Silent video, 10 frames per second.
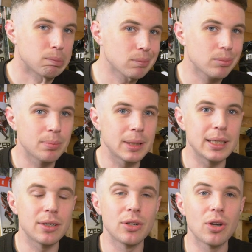
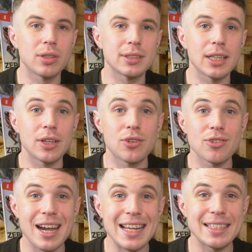probably not a
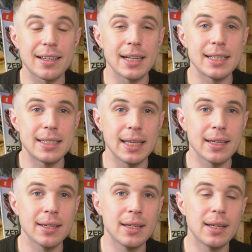great
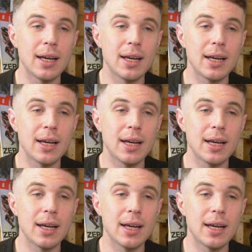idea,